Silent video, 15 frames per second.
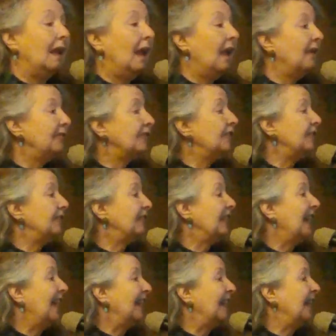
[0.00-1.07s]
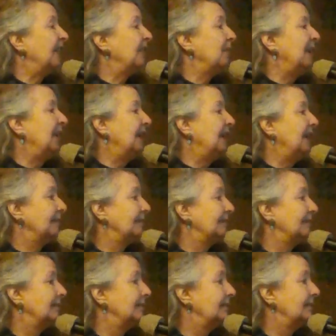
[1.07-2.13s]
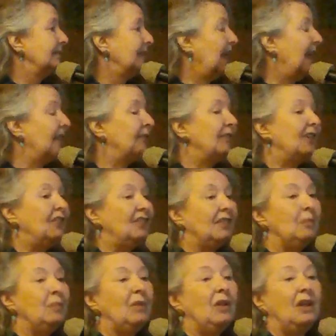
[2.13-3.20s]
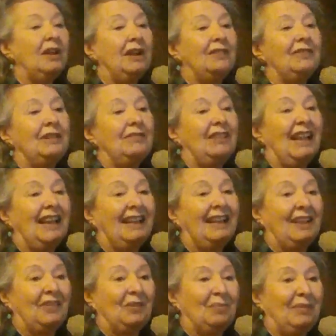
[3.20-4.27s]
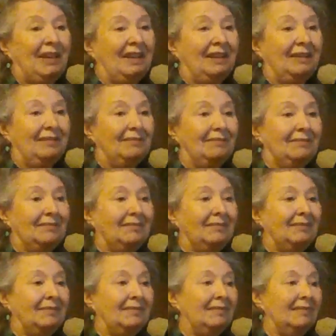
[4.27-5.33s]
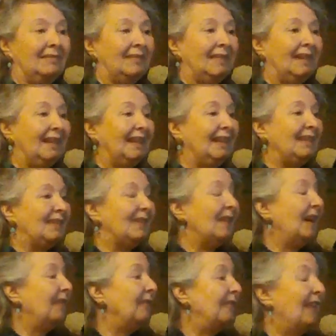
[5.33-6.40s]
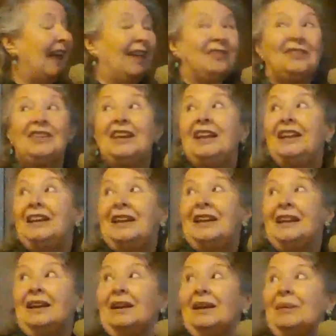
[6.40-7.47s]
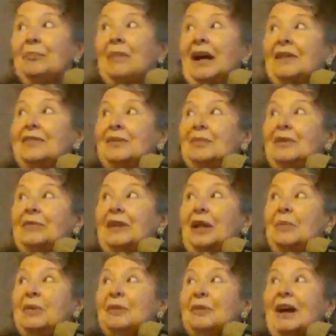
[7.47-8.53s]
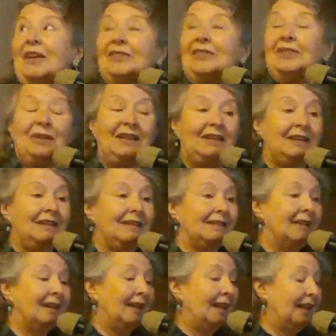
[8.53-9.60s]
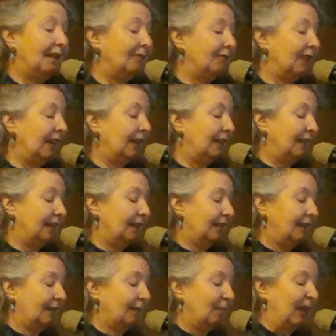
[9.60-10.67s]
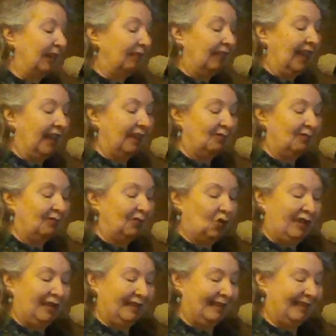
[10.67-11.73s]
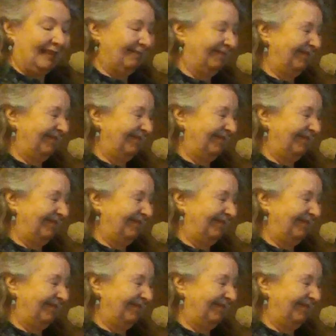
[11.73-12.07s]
Every flag has a meaning. Every symbol on every flag has a meaning. It's a fascinating realm of possibilities, and frankly, this is my flag of choice.